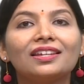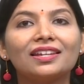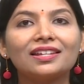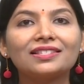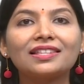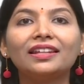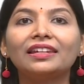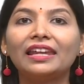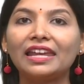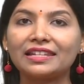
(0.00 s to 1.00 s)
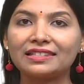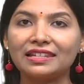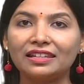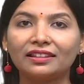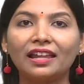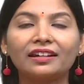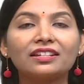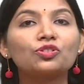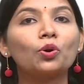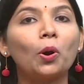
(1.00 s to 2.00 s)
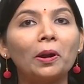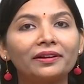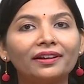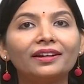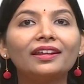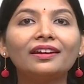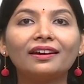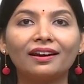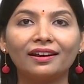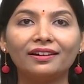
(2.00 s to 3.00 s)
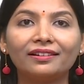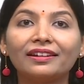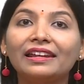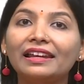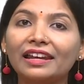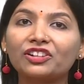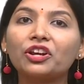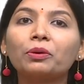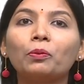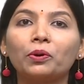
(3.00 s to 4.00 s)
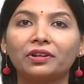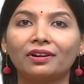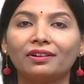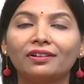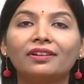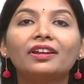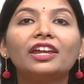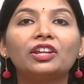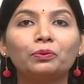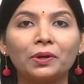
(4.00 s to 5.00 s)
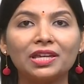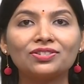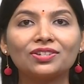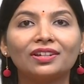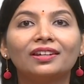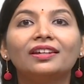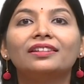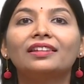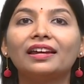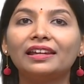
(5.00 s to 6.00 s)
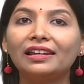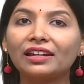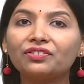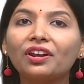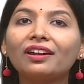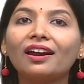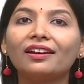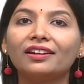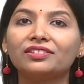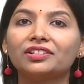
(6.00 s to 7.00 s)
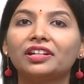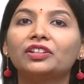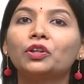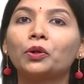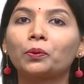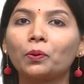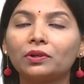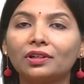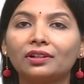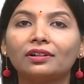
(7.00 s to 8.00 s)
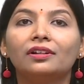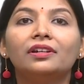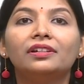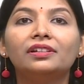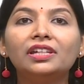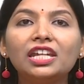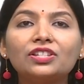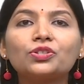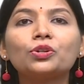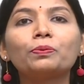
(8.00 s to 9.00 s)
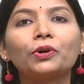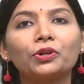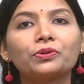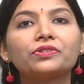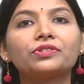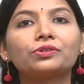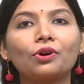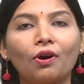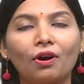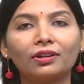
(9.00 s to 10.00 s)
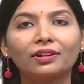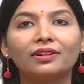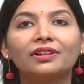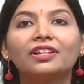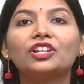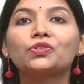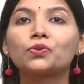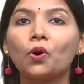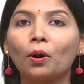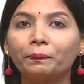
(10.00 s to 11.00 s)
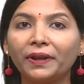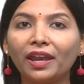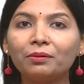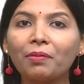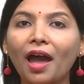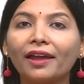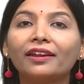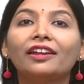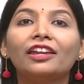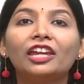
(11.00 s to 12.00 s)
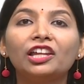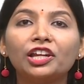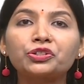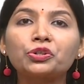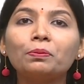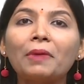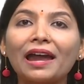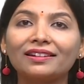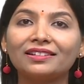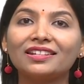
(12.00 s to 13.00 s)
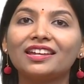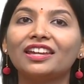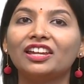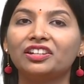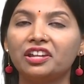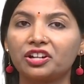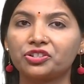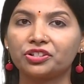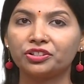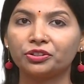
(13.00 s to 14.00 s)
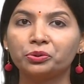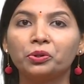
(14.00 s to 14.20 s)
is an AC, that is alternating current electric motor, in which the electric current in the rotor needs to produce torque is obtained by electromagnetic induction